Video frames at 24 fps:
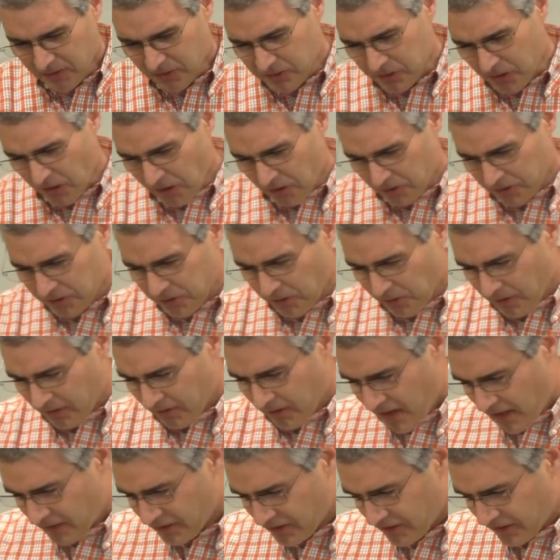there's also a
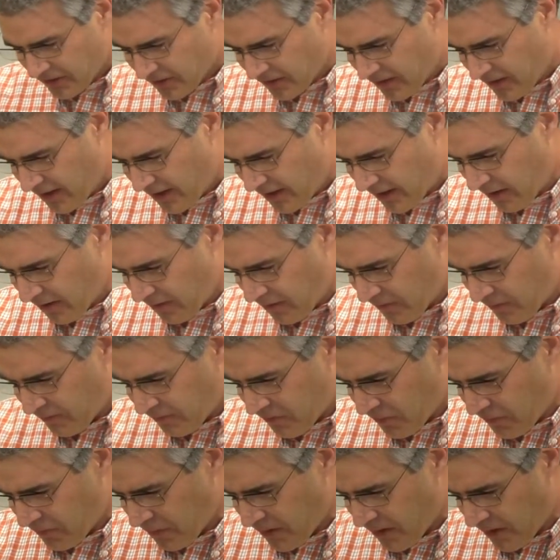lesson here
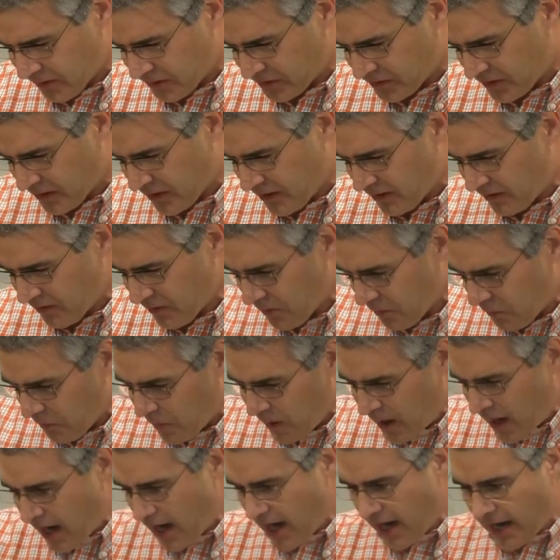for us in the
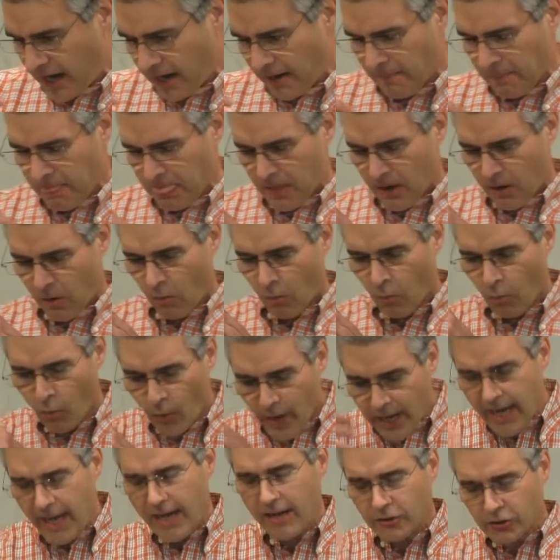way
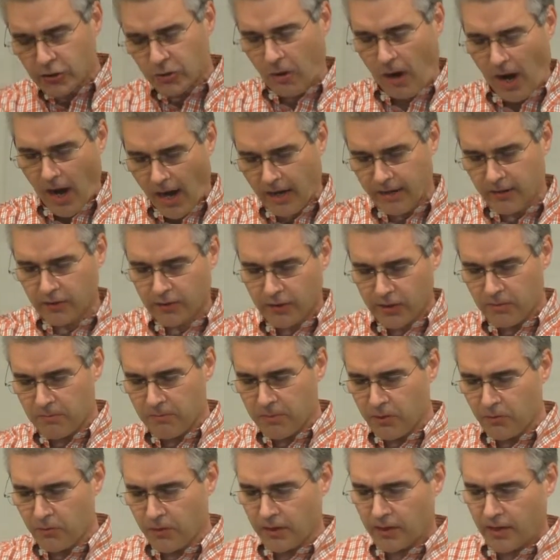we try to
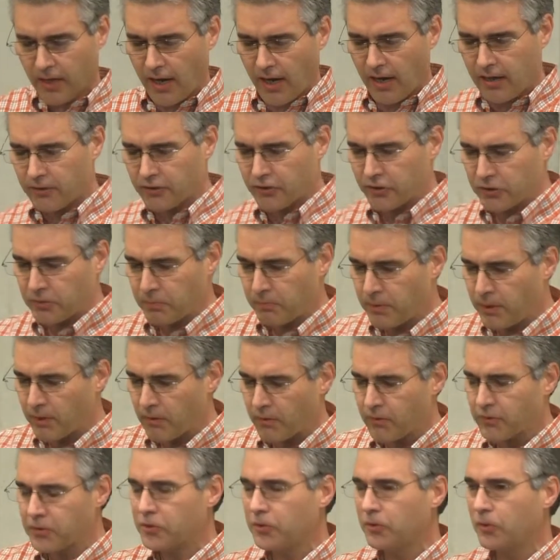communicate
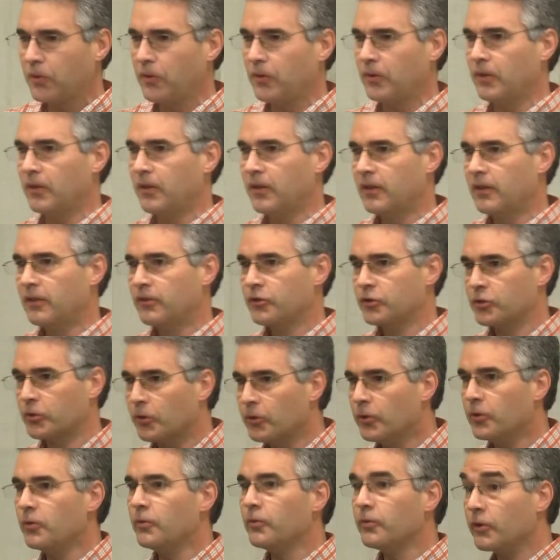spiritual
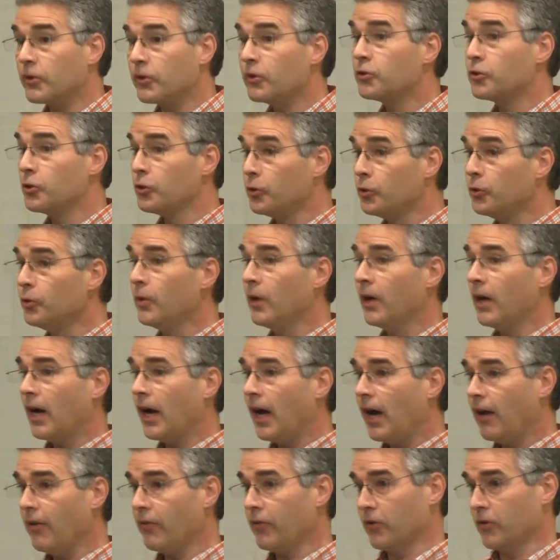truth to
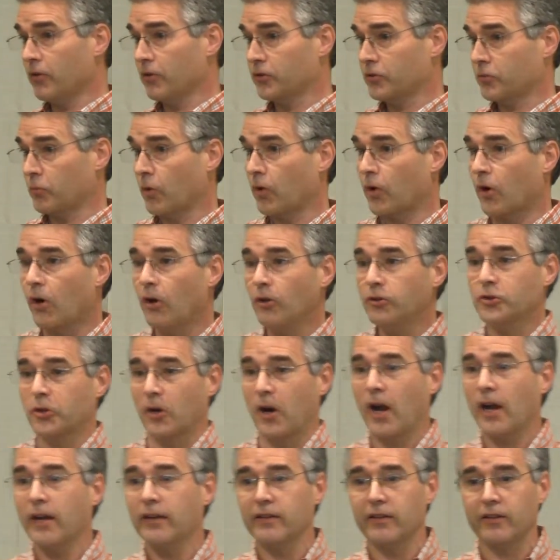others. We're all
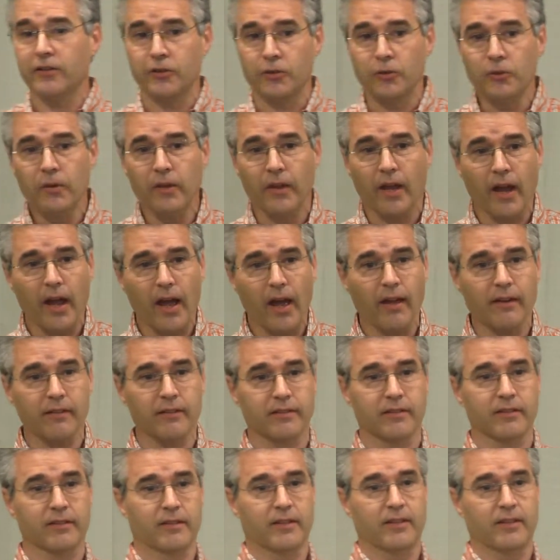trying to do that.